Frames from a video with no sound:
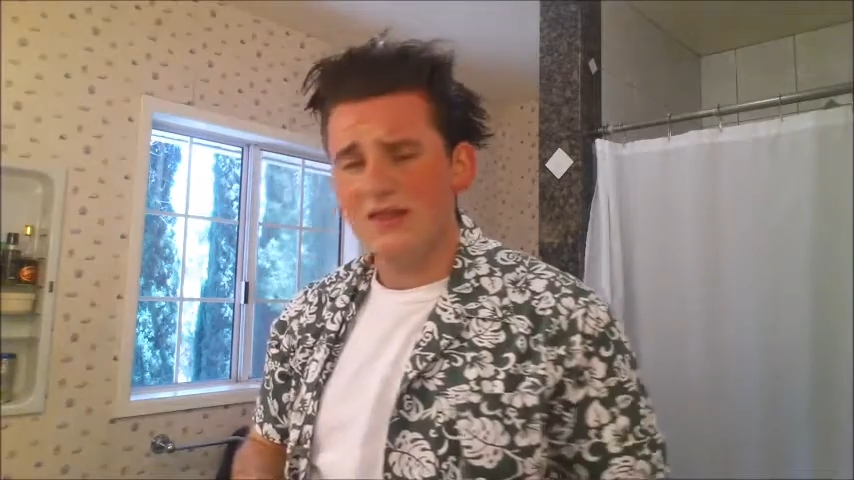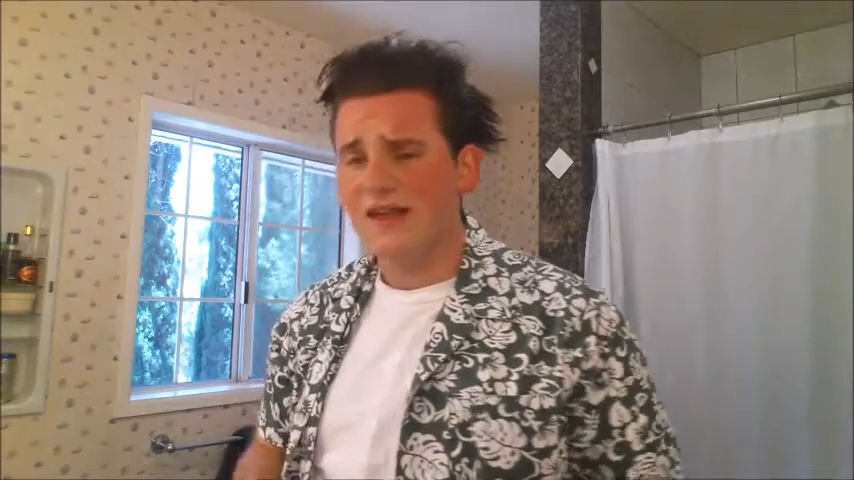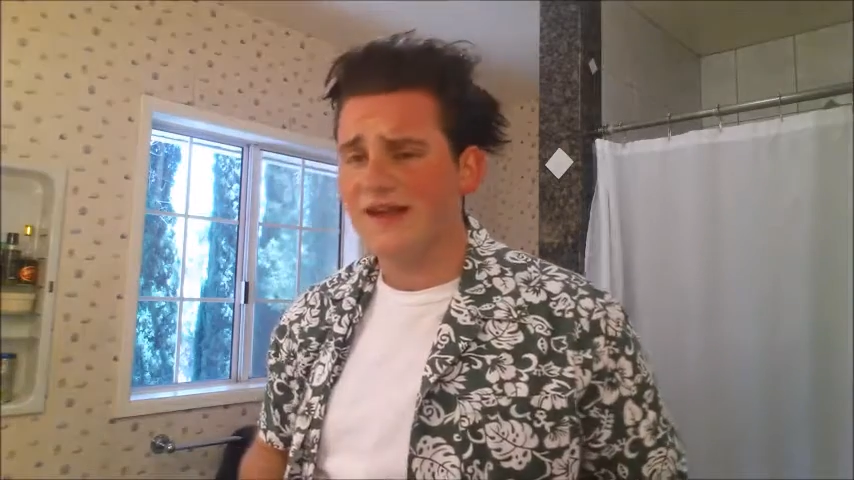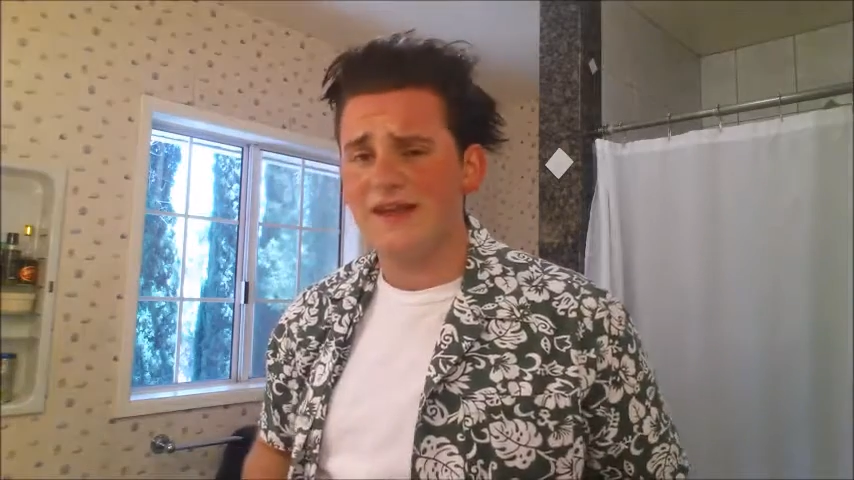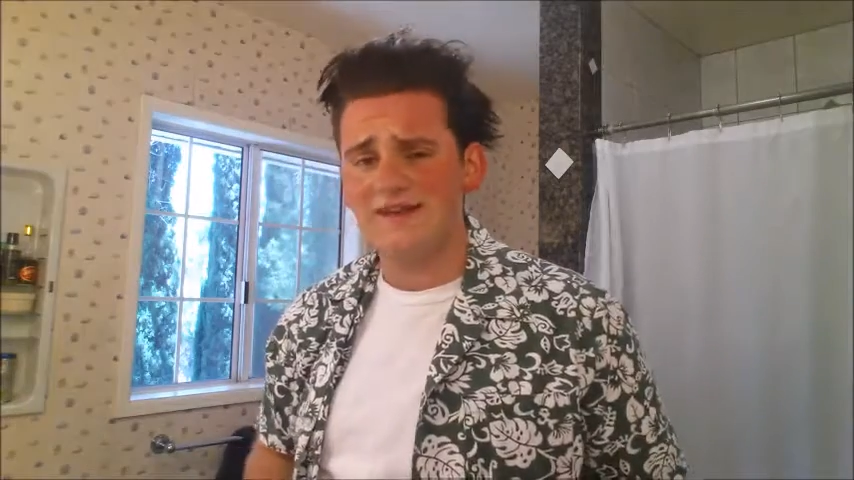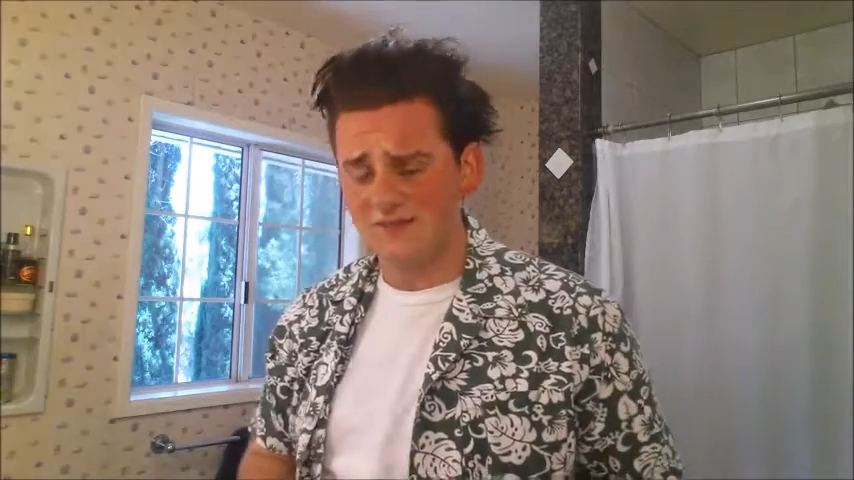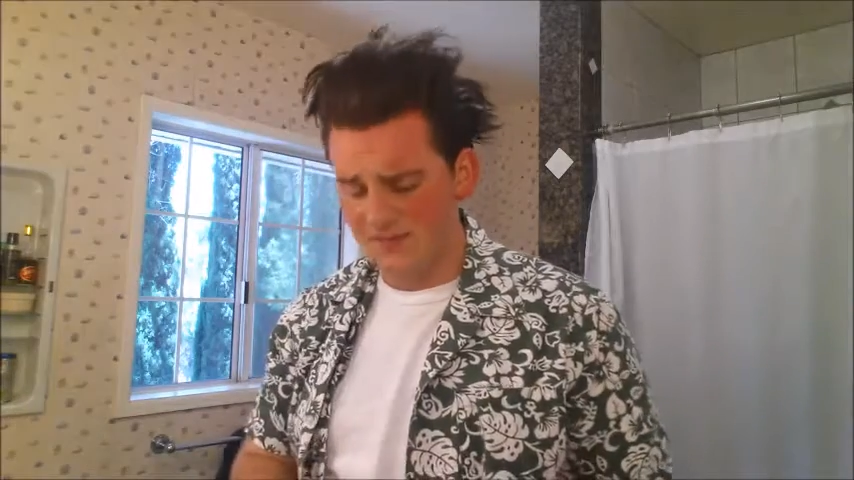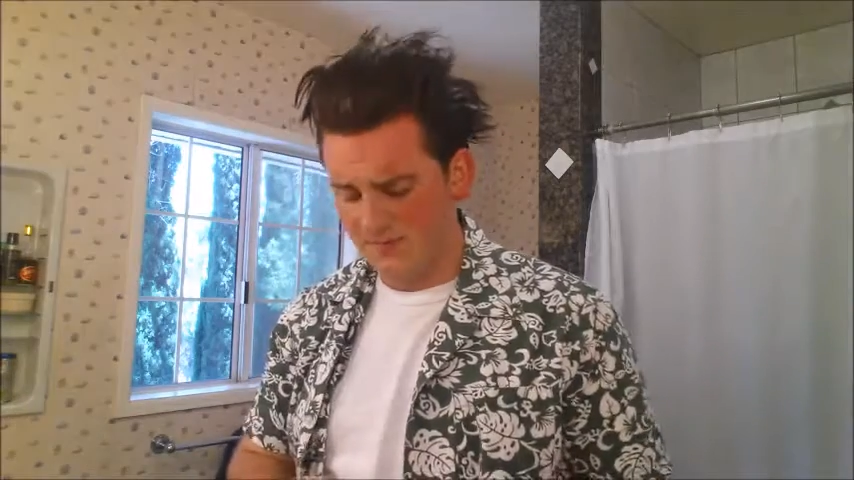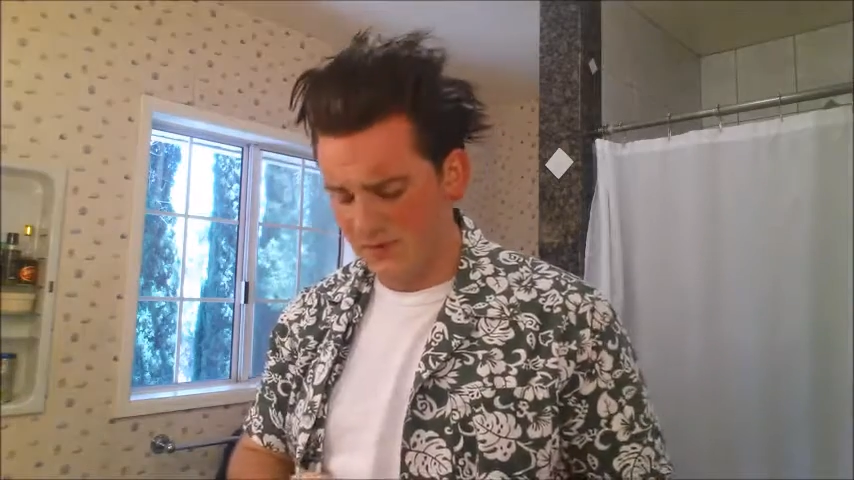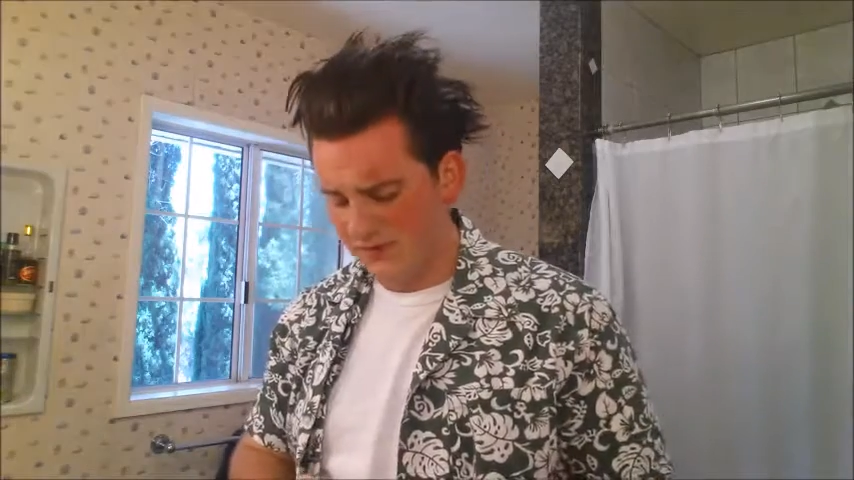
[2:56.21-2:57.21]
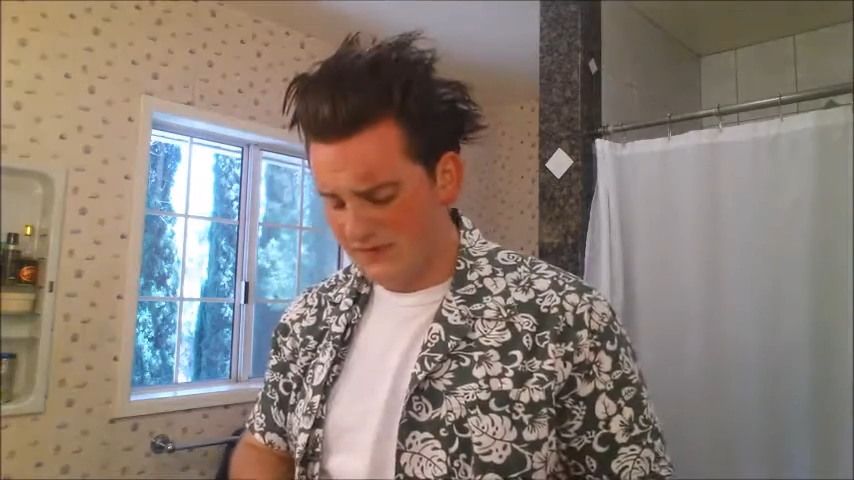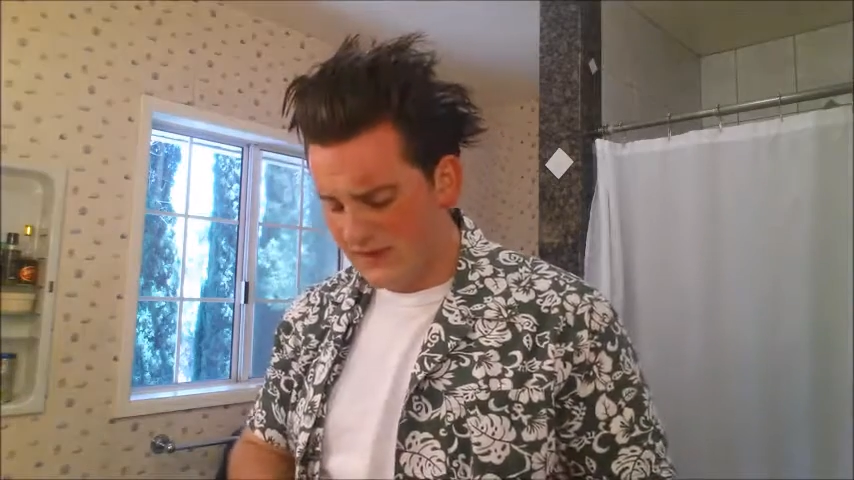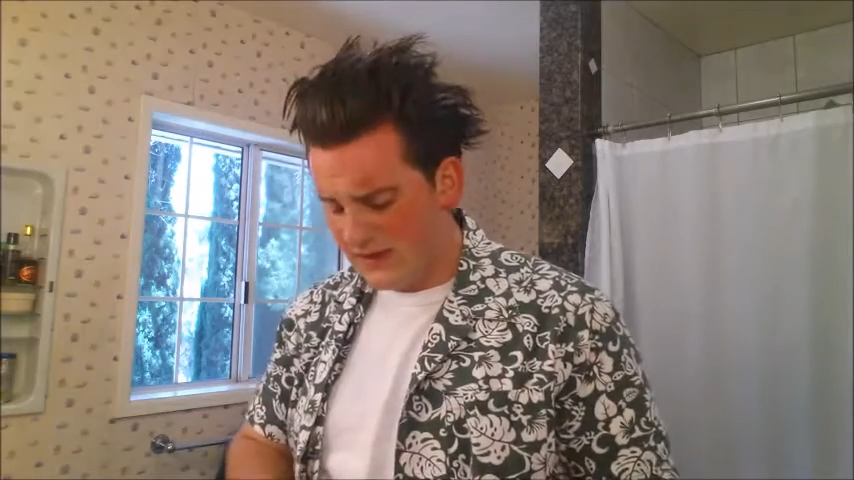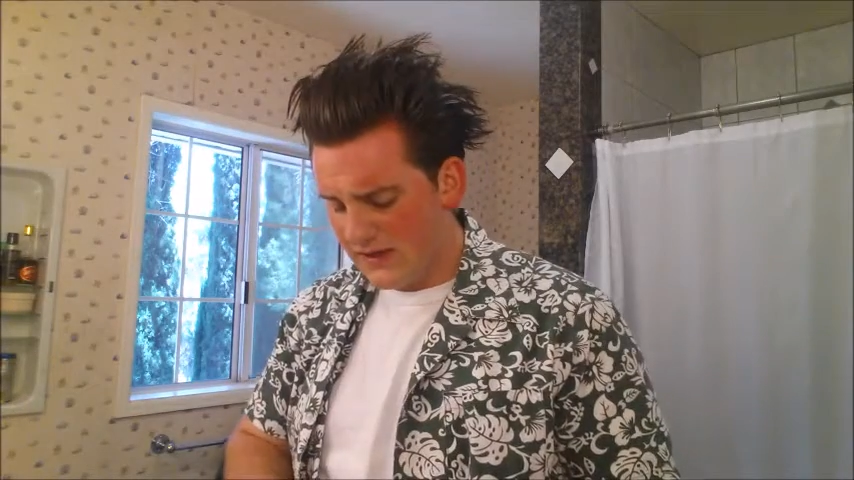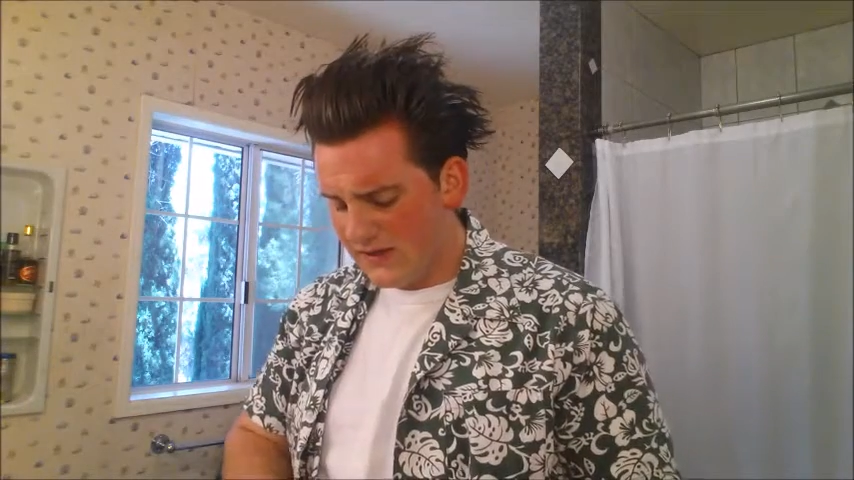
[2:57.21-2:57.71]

lot nicer than most.